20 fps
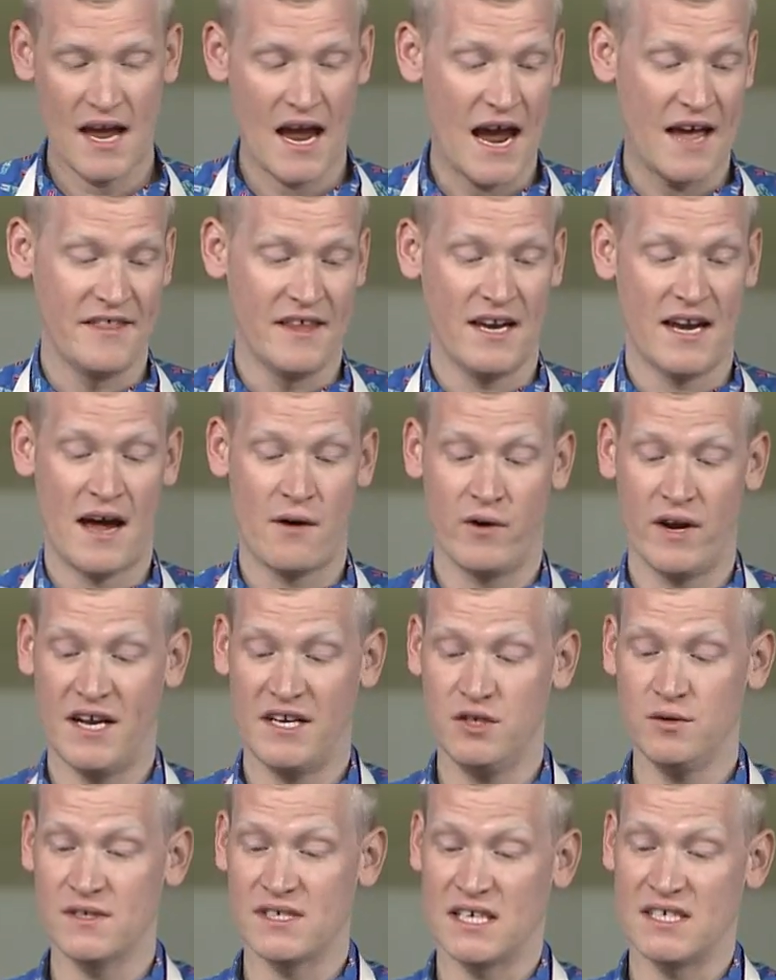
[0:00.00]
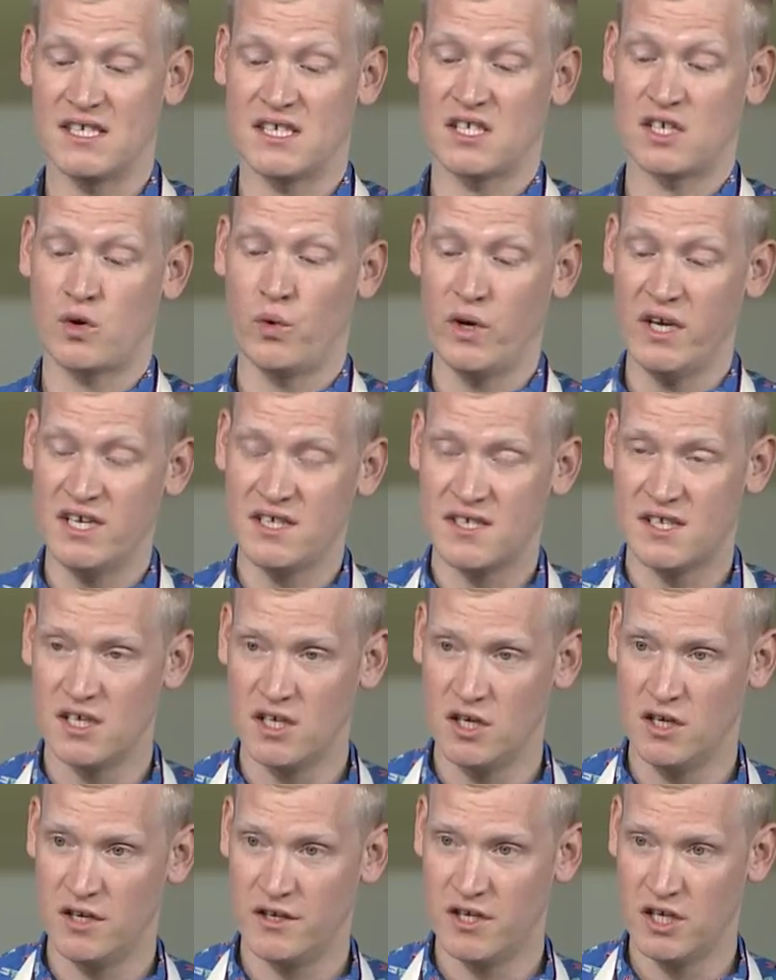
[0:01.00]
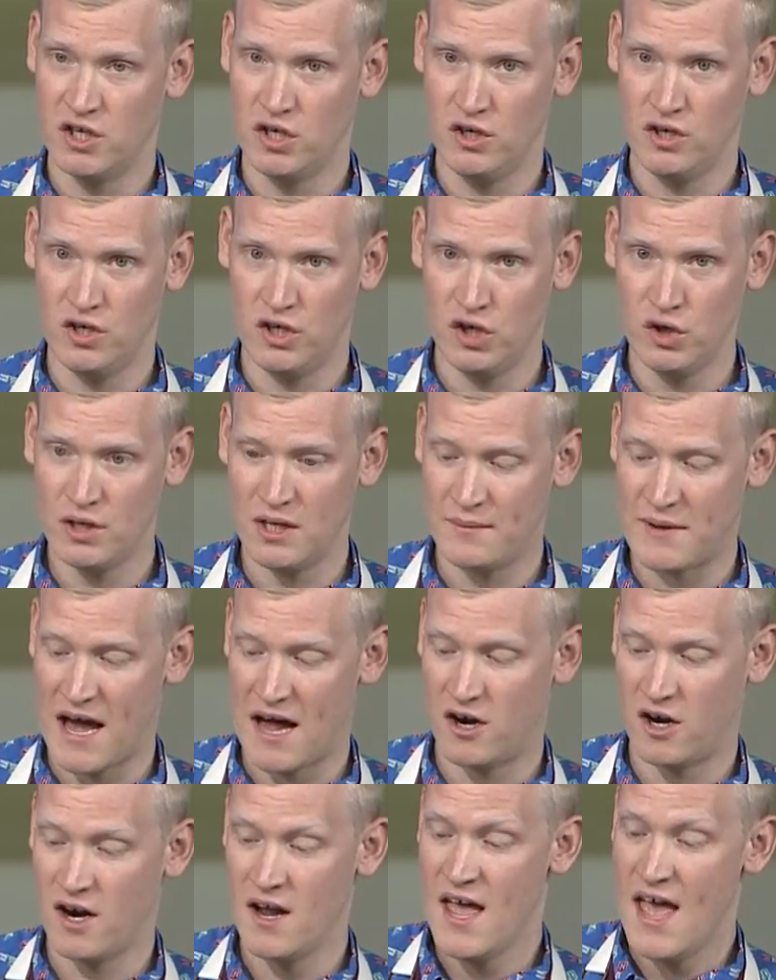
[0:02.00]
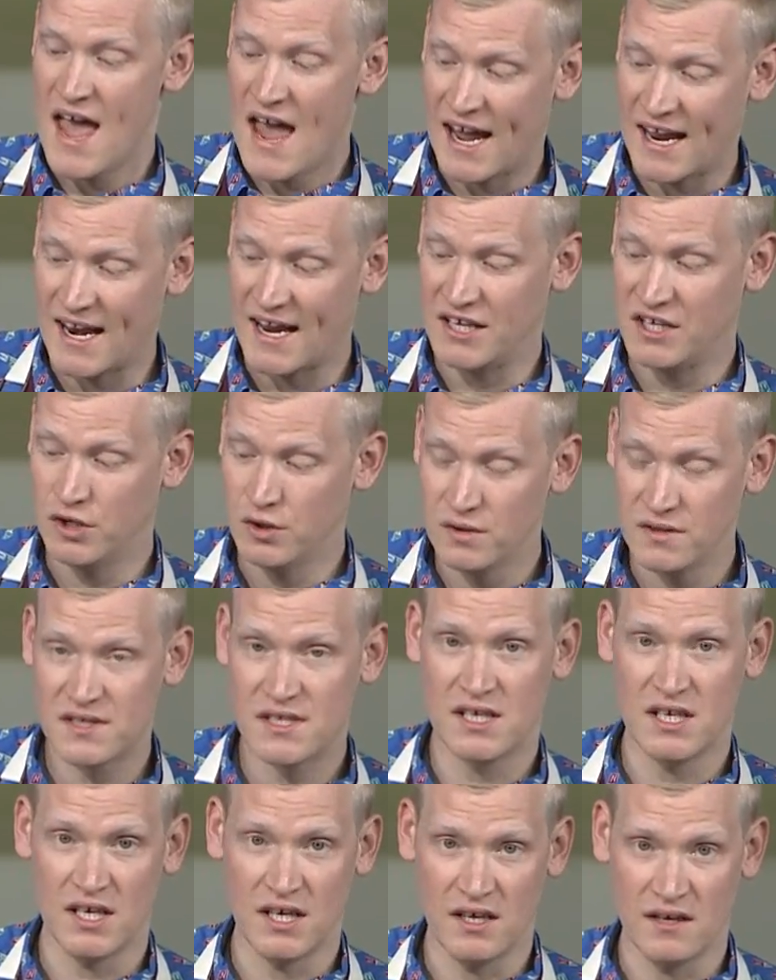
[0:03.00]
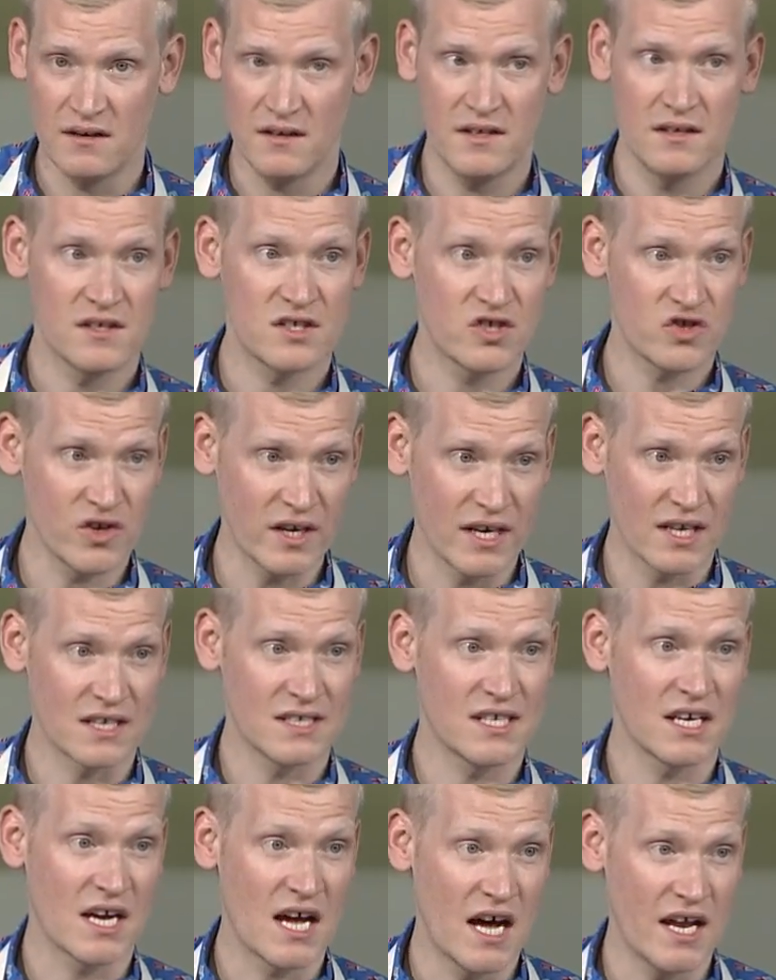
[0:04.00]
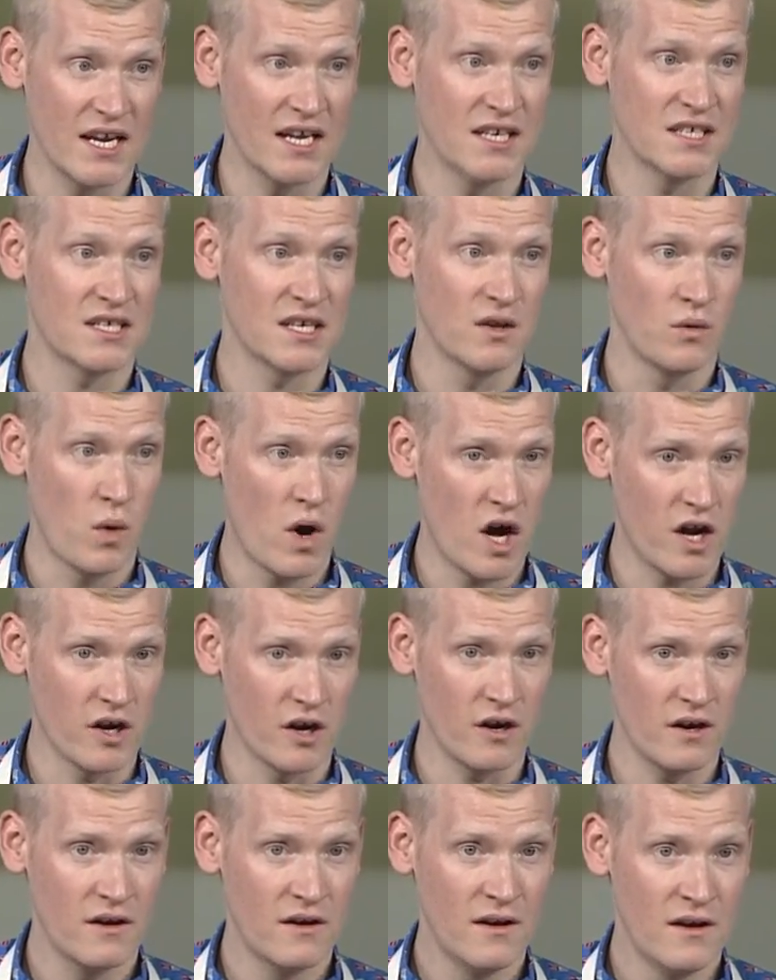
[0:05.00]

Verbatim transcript: And then what I do is I squeeze the gnudi batter, and I use the string to cut it into the water,